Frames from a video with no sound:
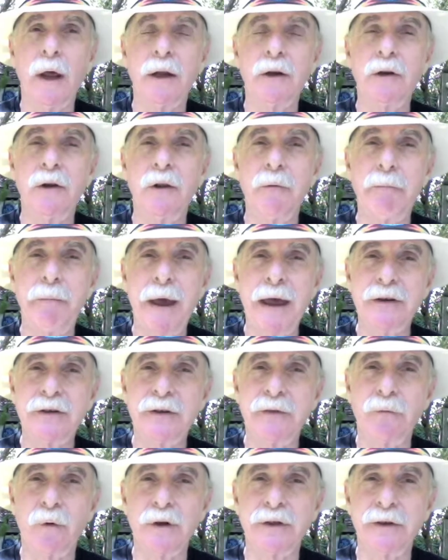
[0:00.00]
to the best
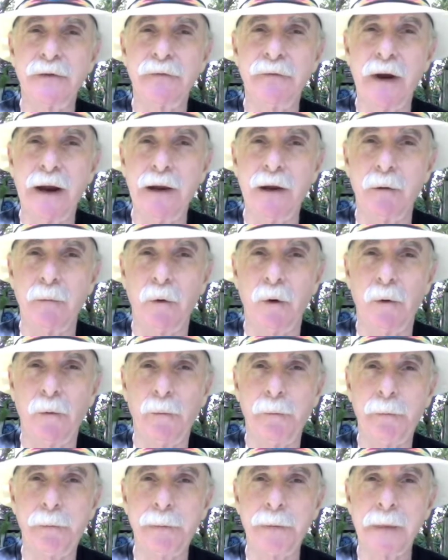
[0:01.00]
of what's available.
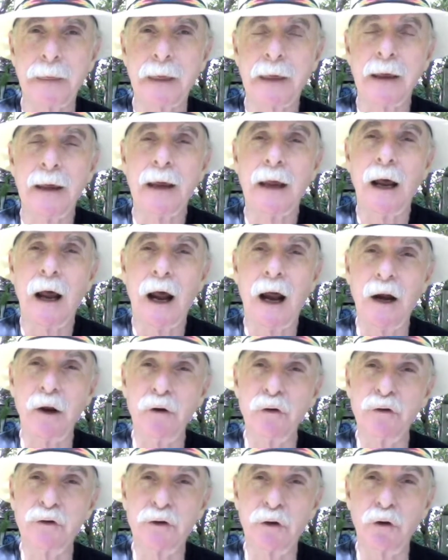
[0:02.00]
I
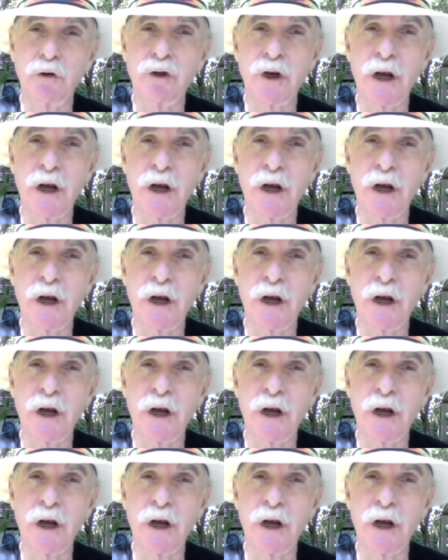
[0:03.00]
use search